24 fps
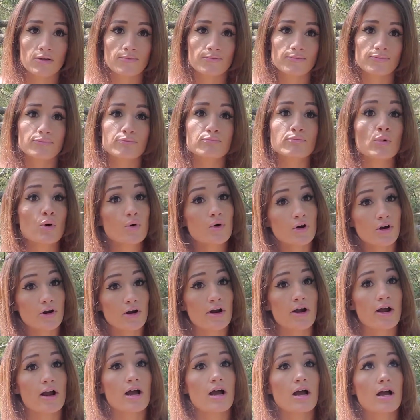
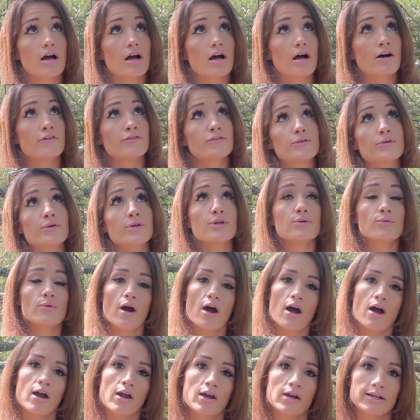more of who you
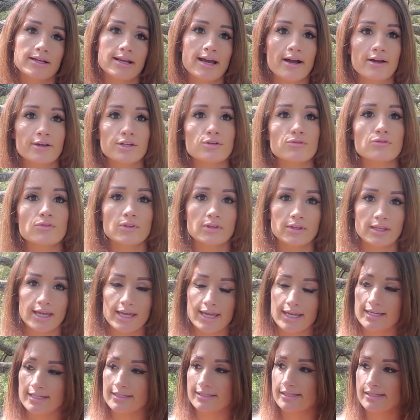are and how you
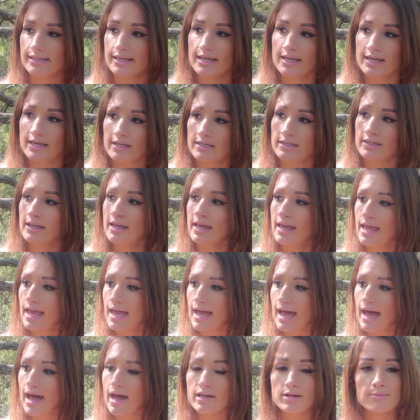relate and
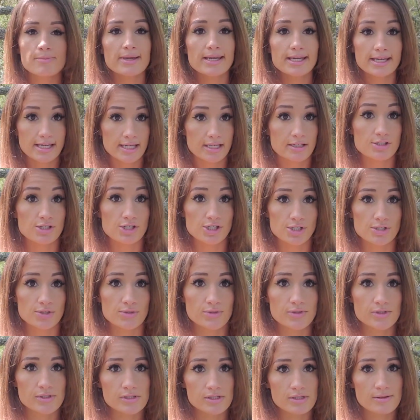how to pick and
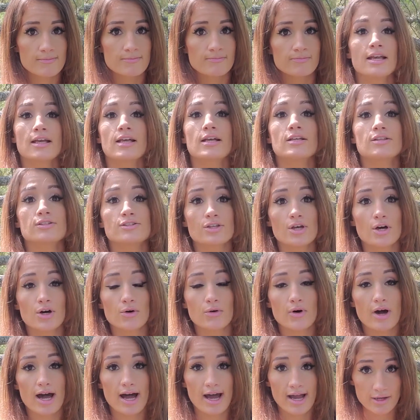choose.
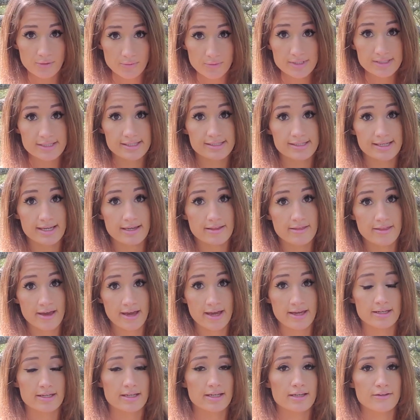So I would say
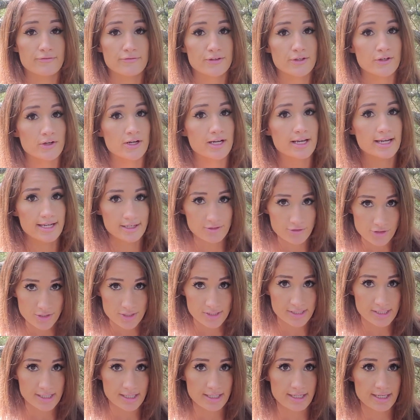that if you're
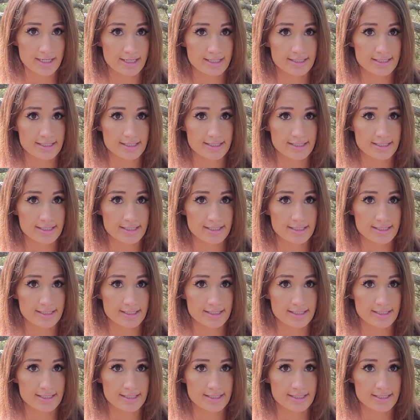interested in